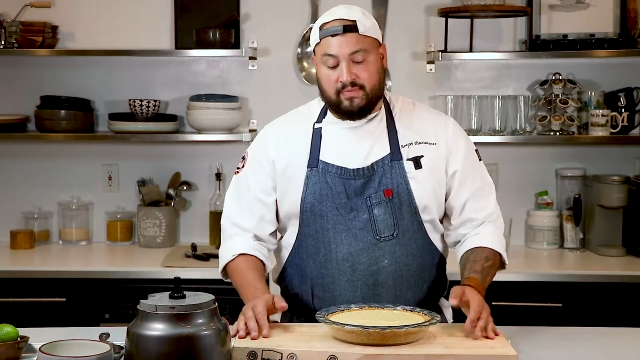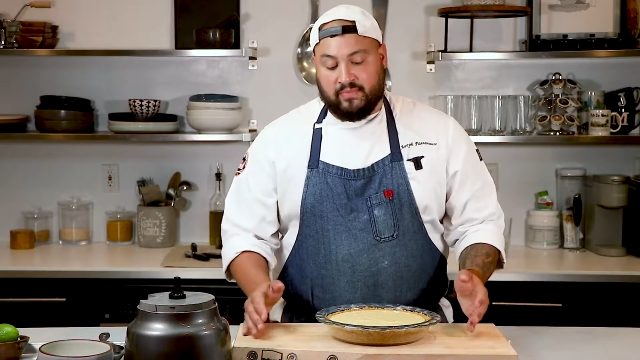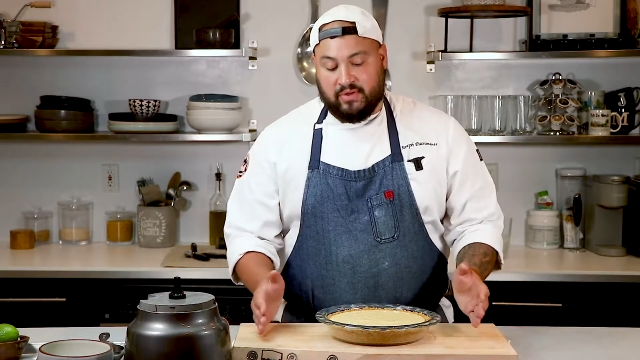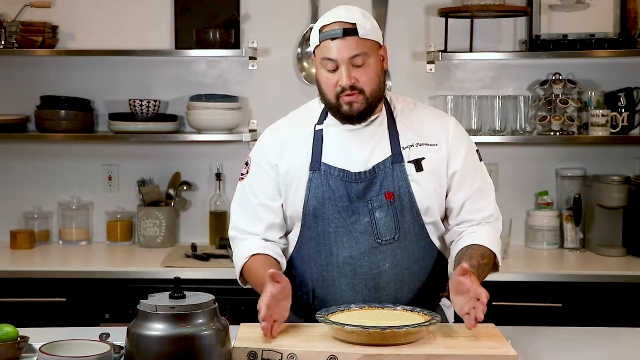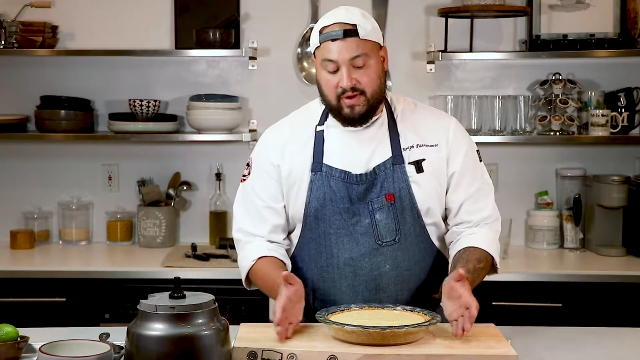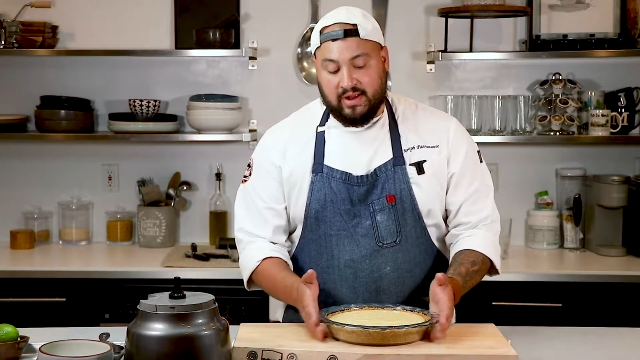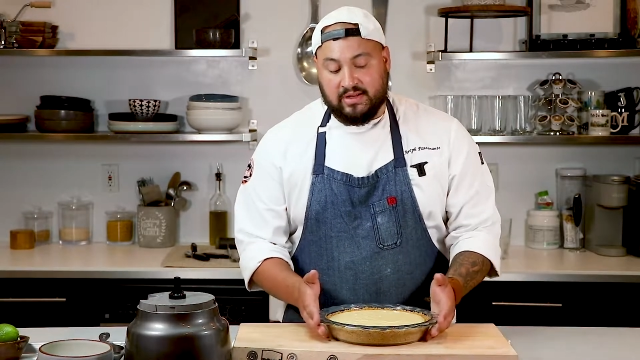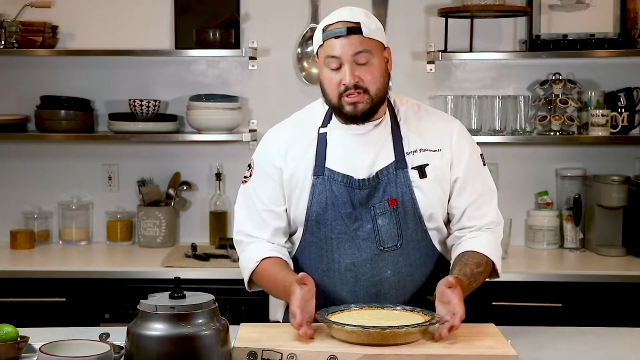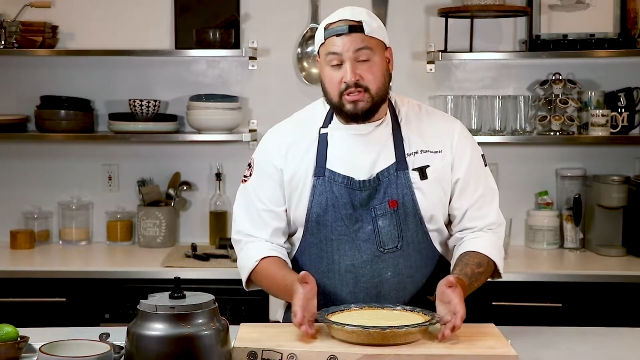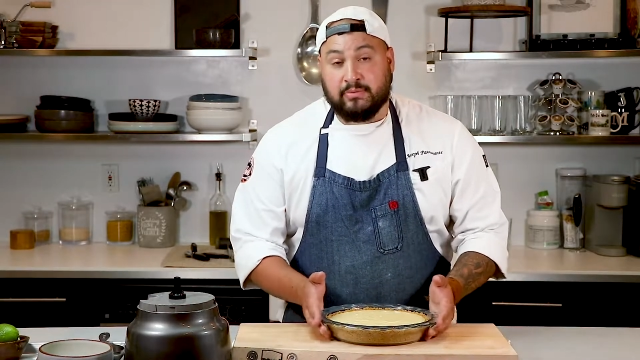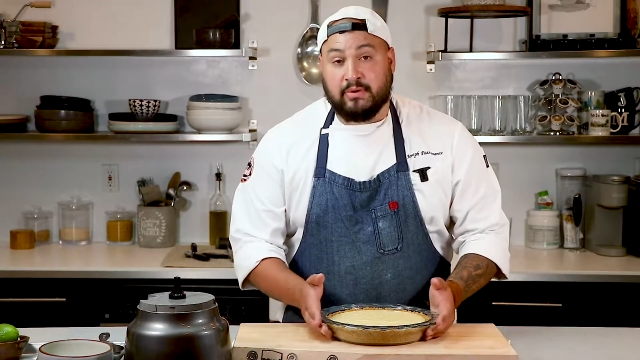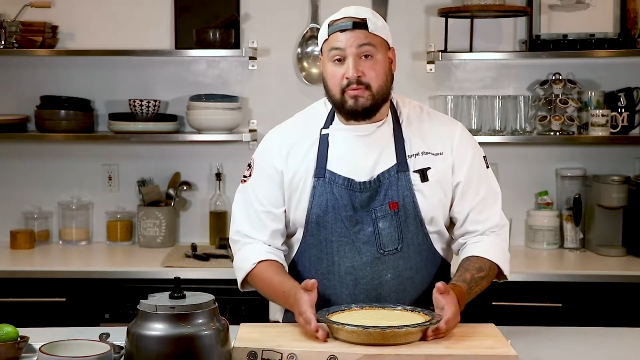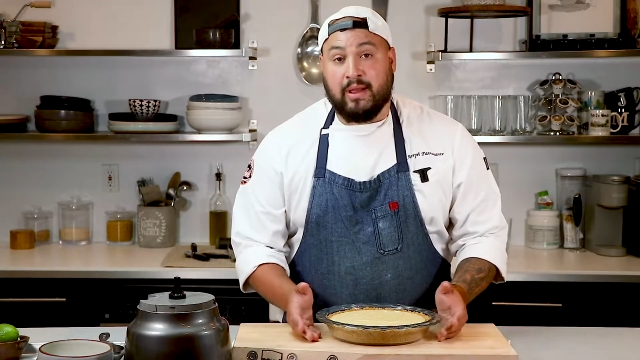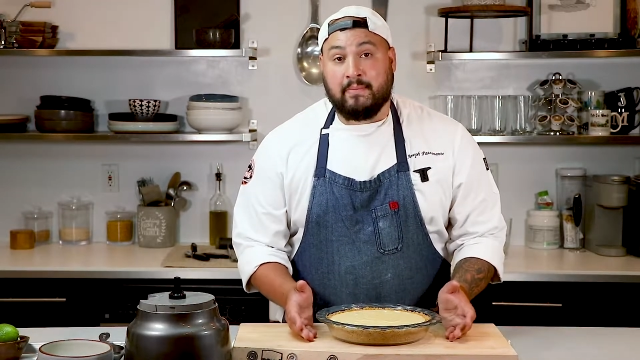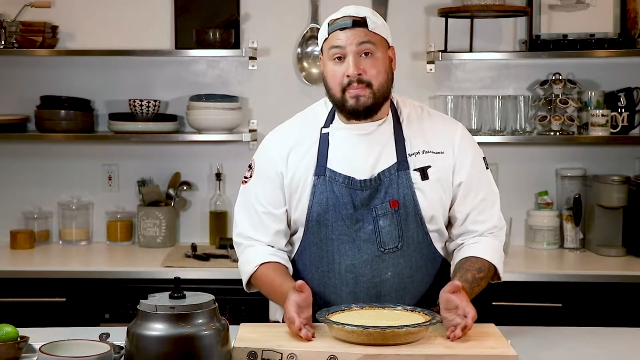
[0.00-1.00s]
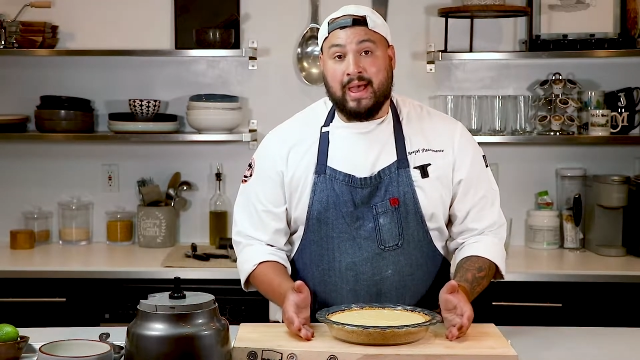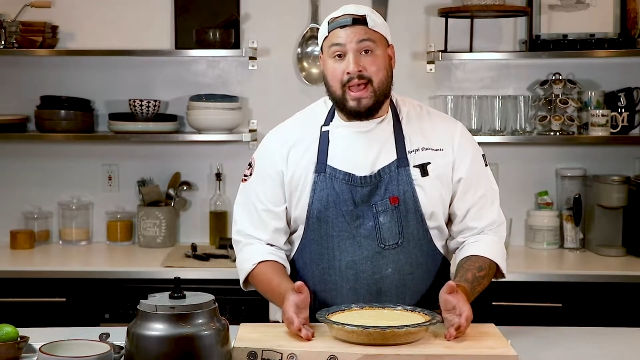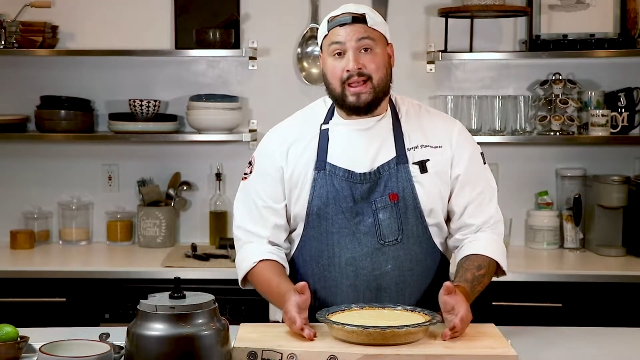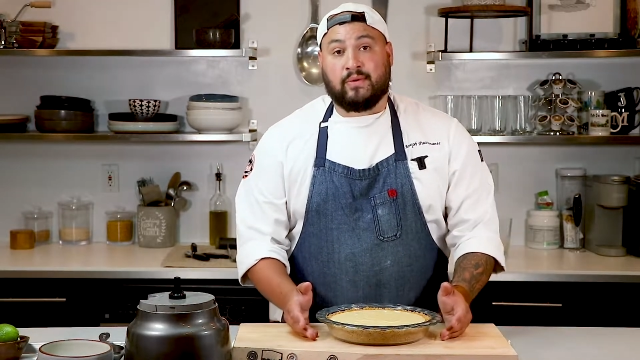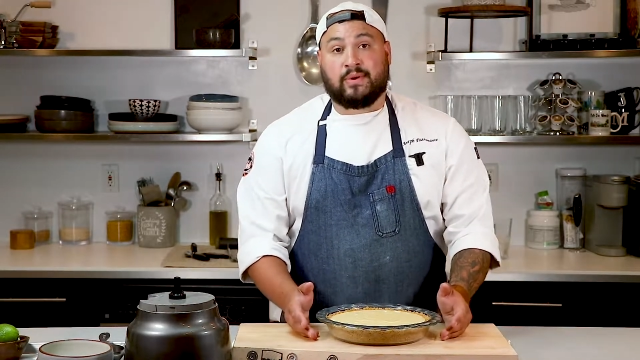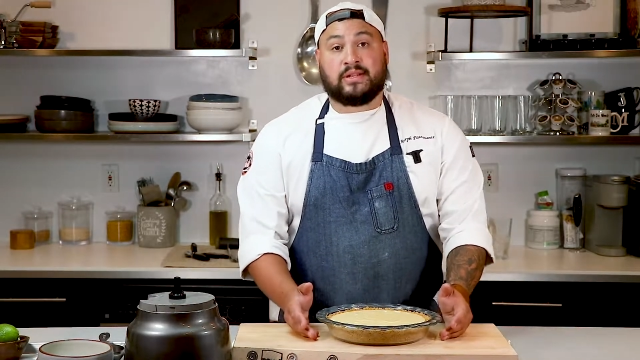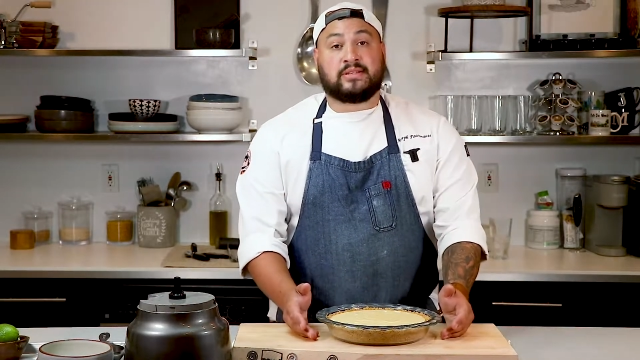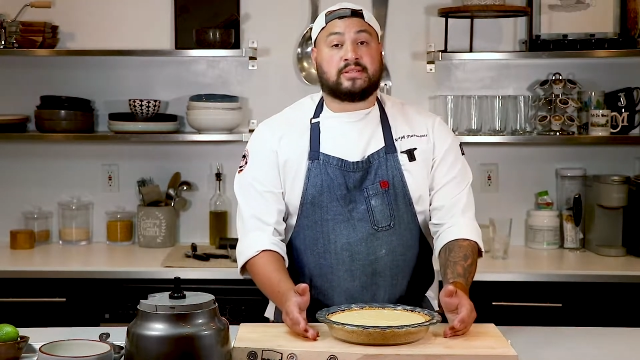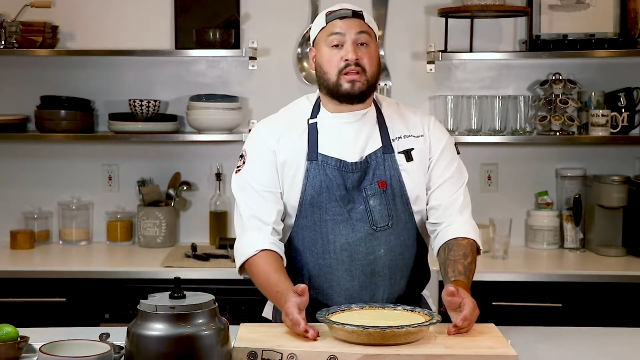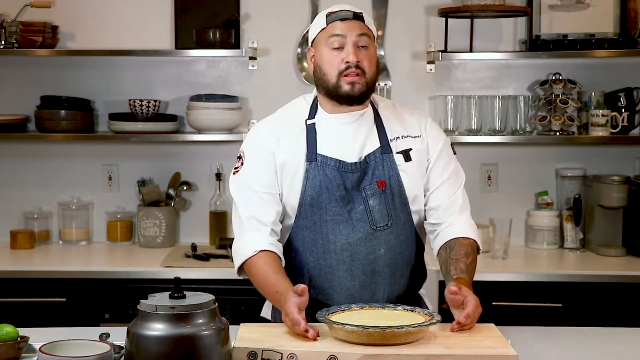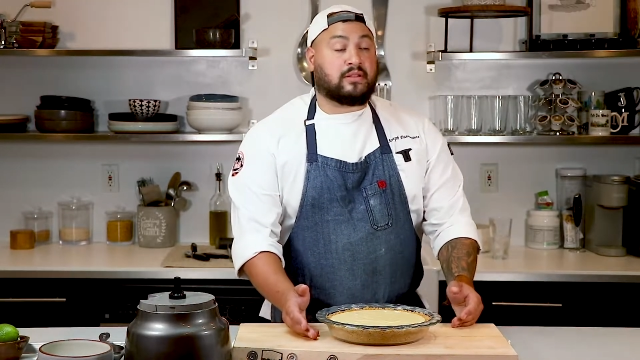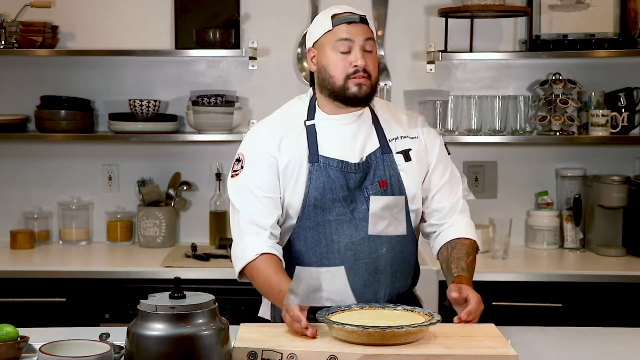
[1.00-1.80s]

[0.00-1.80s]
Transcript: All right, so be right back when it's done.